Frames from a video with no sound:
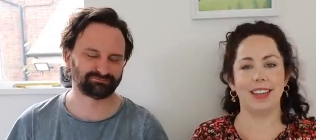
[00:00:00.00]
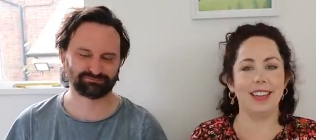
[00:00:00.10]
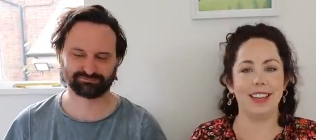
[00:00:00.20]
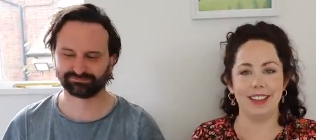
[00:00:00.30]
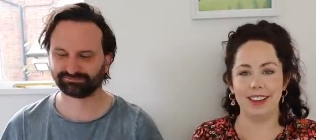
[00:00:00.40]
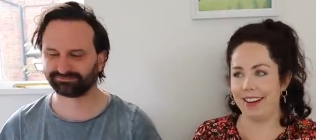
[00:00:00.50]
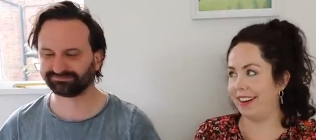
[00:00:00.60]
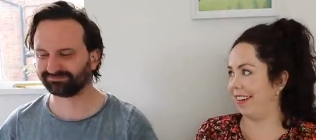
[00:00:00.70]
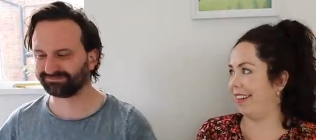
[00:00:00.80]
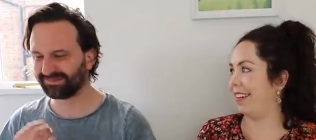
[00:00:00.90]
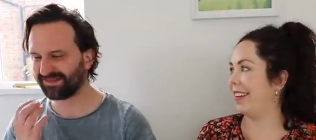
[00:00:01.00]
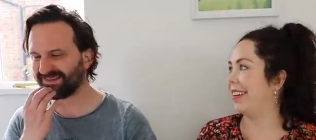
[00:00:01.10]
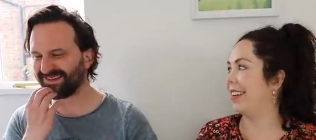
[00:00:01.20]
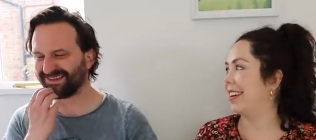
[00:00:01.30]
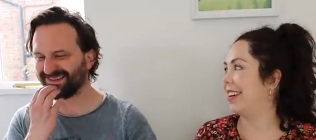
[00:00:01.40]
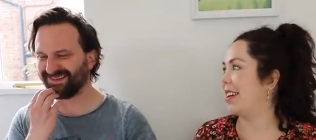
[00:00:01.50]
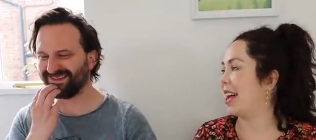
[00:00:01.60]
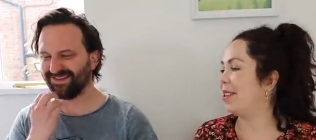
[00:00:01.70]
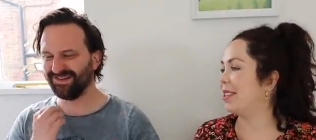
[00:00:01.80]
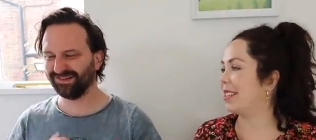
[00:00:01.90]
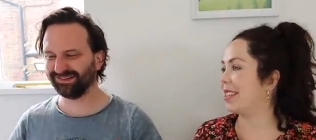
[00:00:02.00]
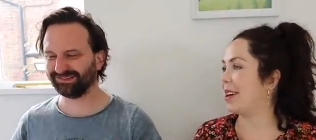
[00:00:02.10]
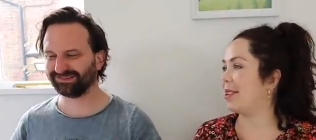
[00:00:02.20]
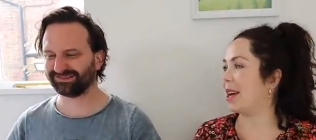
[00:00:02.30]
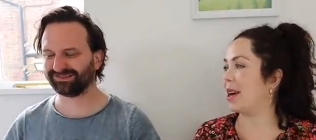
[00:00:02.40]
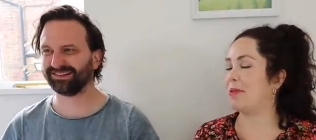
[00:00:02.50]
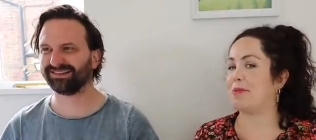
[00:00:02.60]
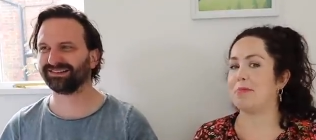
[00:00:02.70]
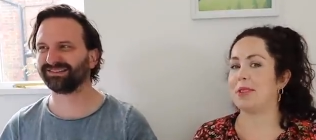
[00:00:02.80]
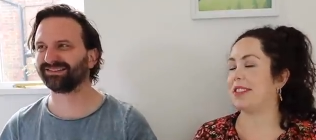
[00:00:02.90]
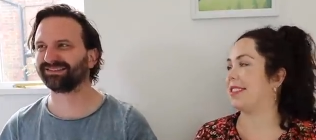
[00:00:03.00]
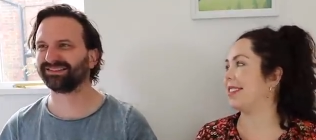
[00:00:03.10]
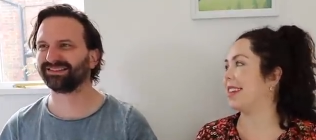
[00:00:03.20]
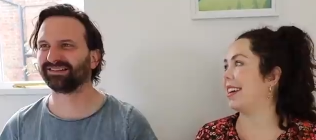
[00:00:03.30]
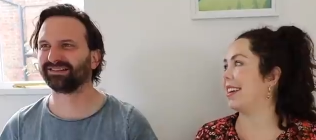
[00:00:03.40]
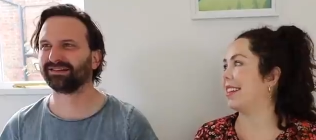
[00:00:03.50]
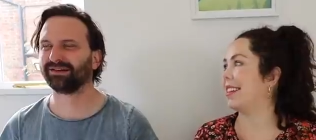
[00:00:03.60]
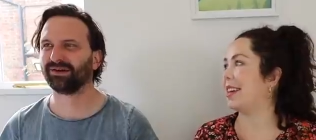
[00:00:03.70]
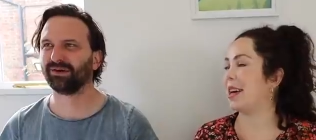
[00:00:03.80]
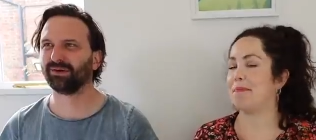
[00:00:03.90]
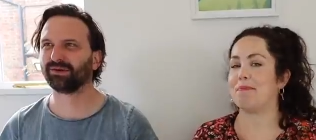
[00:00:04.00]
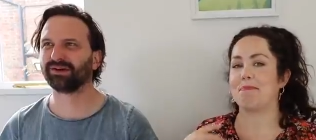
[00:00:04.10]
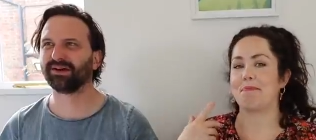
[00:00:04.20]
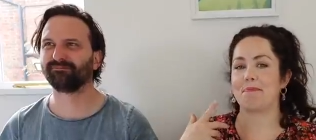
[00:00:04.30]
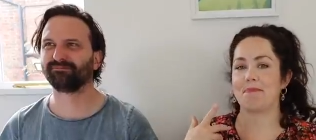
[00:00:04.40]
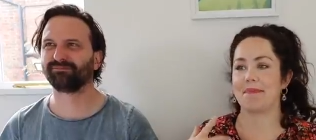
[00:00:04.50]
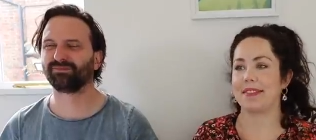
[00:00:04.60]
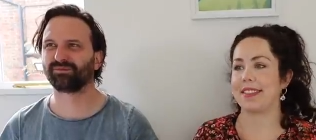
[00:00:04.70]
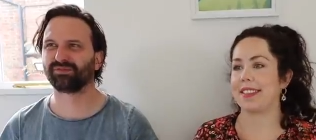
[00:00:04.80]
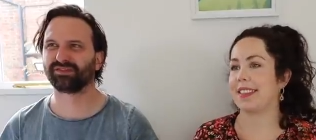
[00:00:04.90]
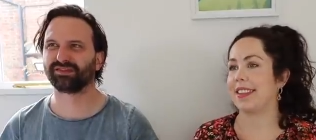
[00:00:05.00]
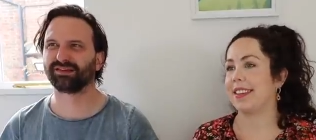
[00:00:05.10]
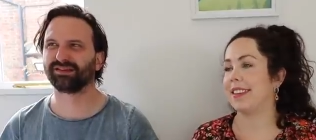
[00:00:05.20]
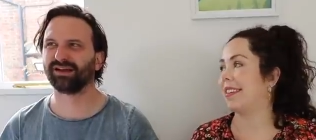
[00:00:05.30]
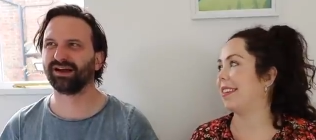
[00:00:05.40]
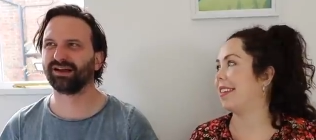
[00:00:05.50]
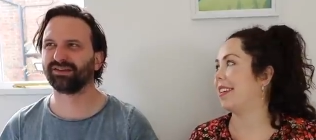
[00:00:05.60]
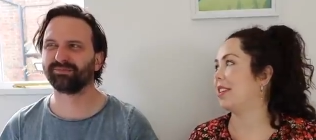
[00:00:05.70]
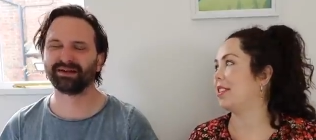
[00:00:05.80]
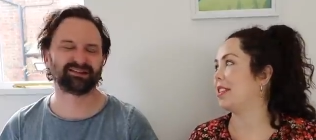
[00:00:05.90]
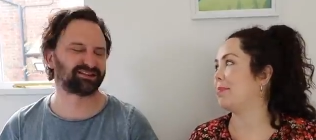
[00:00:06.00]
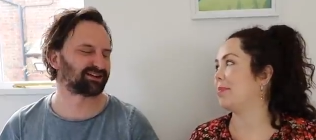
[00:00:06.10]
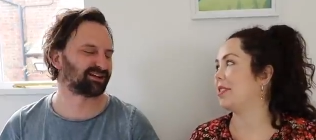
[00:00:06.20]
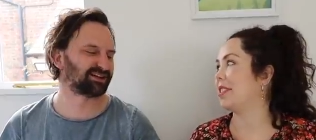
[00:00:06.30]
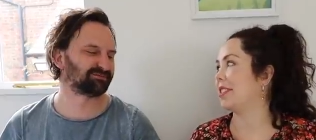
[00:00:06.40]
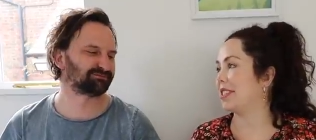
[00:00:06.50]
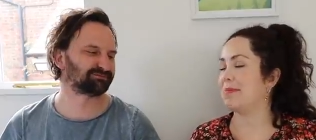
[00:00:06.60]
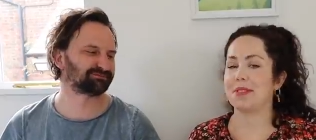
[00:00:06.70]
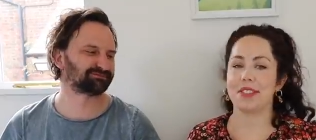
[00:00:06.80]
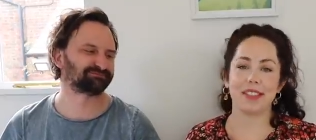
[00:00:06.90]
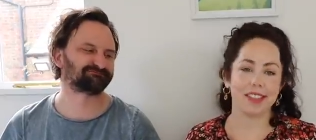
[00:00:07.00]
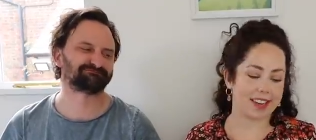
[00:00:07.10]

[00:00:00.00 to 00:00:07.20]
Speaker 1: yeah. Who does that sound like? Oh, from Monsters Inc. The um, or
Speaker 2: um, uh, the pizza guy.
Speaker 1: Simpsons,